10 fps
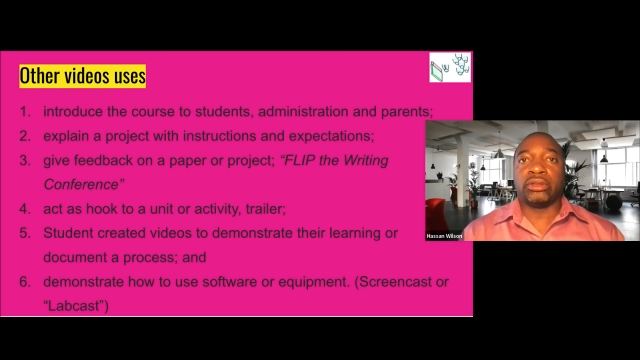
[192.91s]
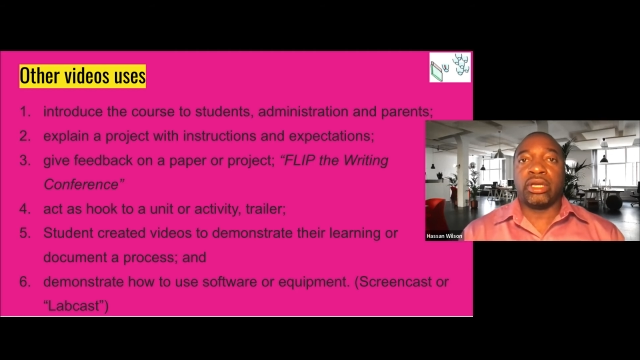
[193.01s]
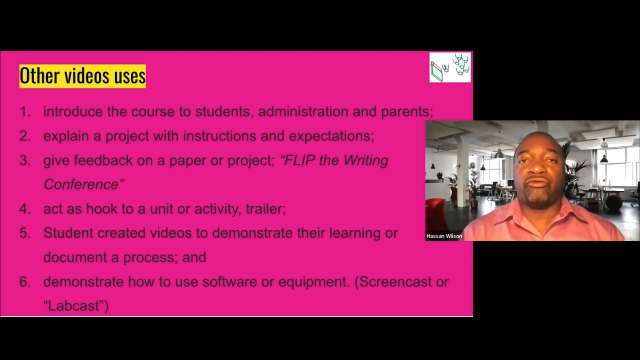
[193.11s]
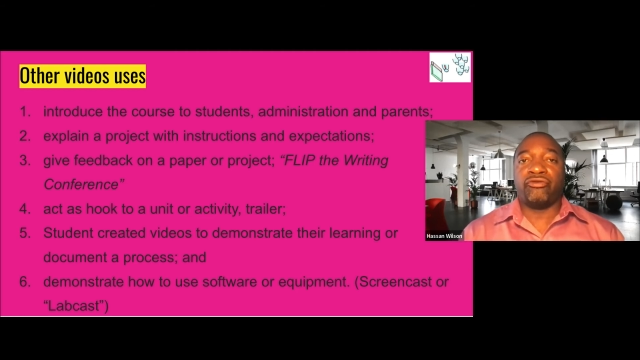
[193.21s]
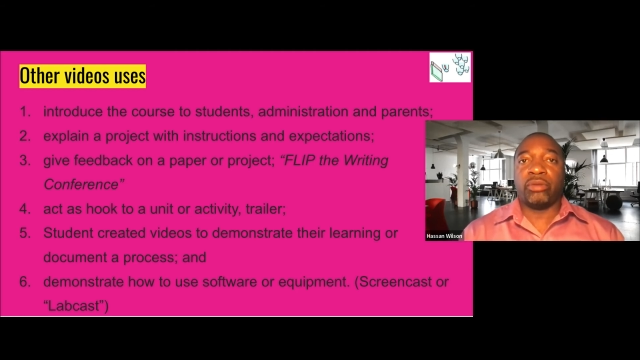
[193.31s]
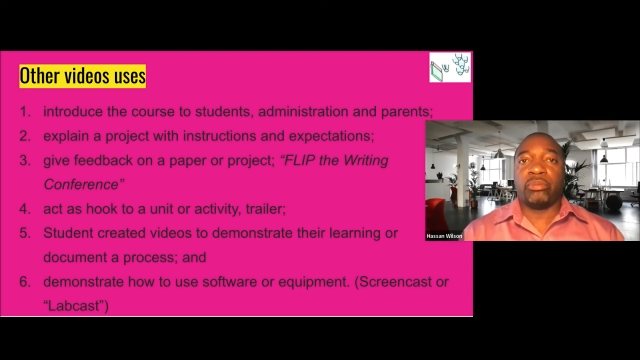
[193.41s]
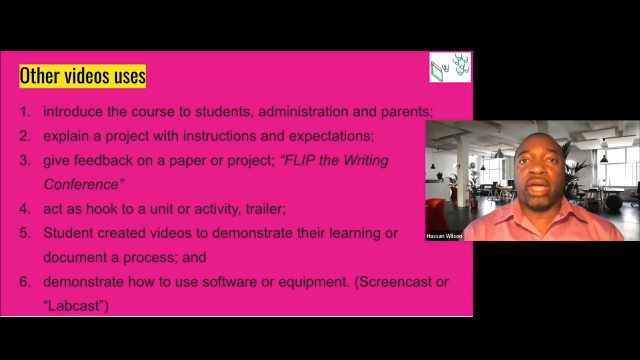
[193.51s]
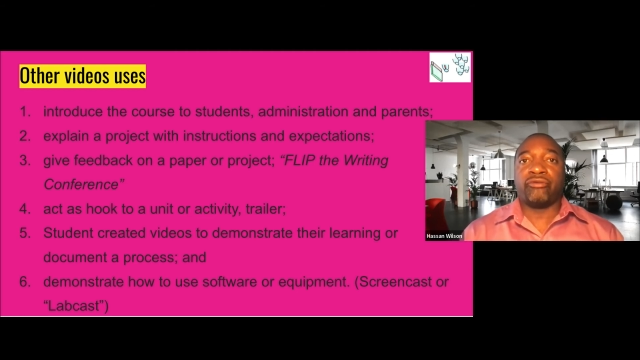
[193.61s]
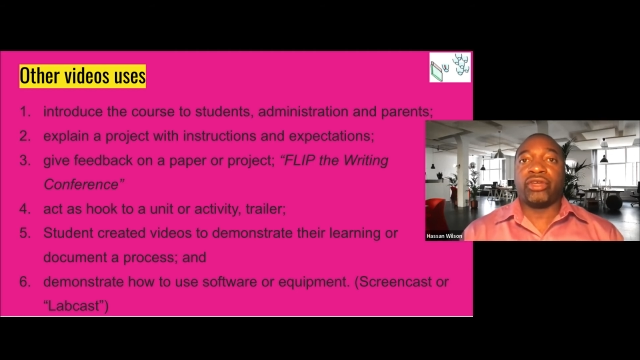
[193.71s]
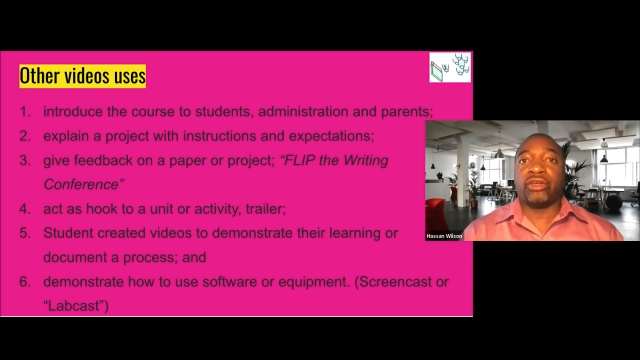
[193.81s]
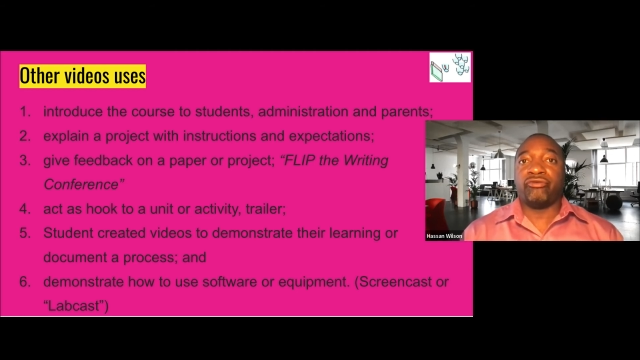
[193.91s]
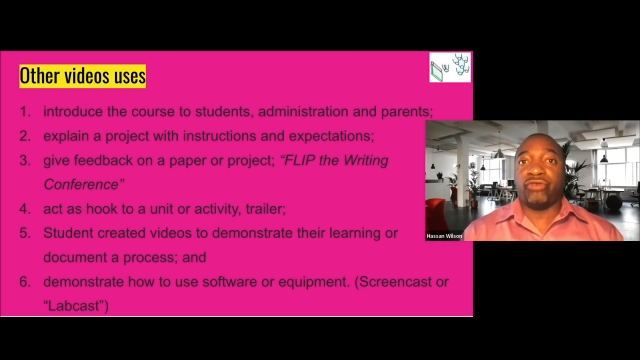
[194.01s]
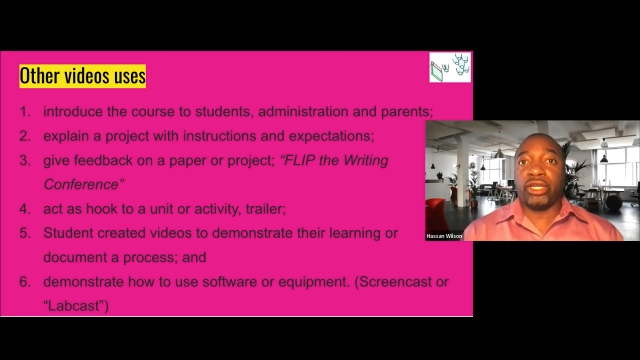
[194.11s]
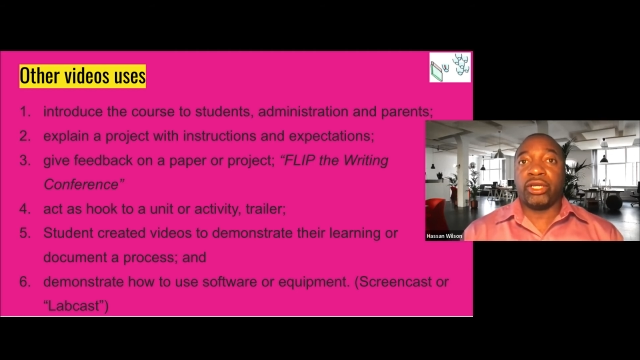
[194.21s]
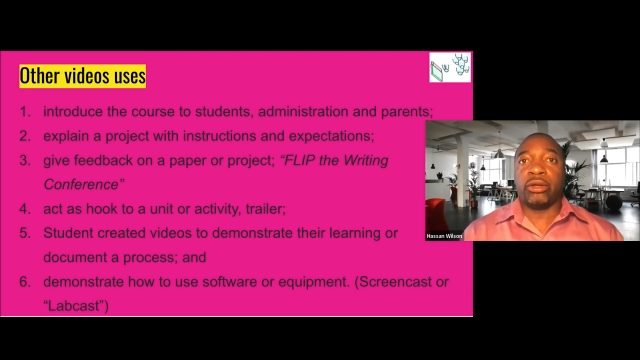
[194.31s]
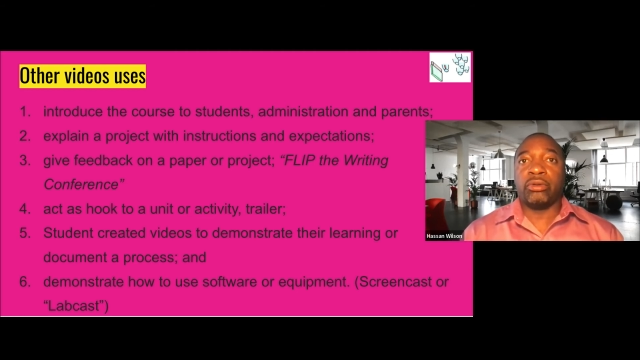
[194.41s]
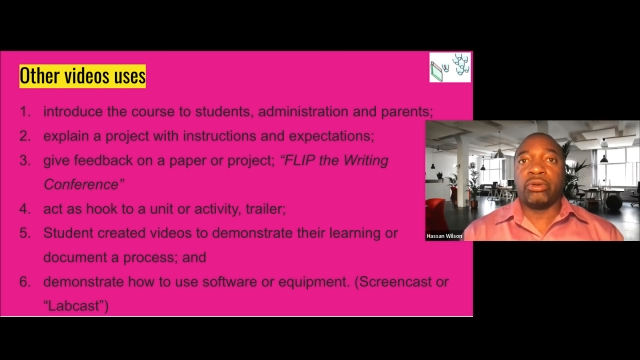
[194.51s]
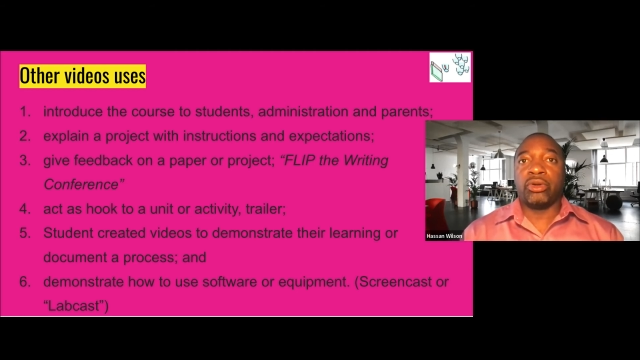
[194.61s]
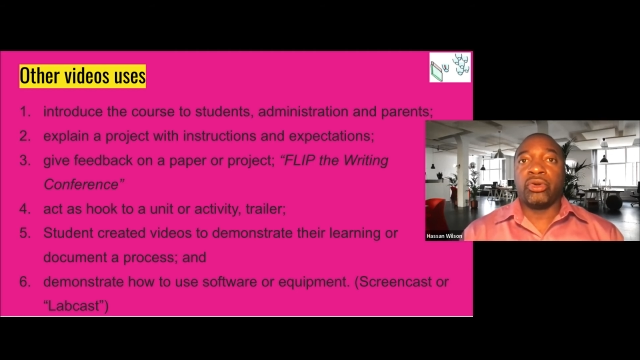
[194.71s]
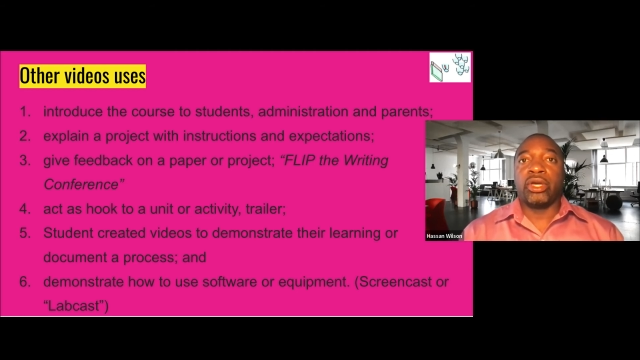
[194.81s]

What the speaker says: and feedback via video,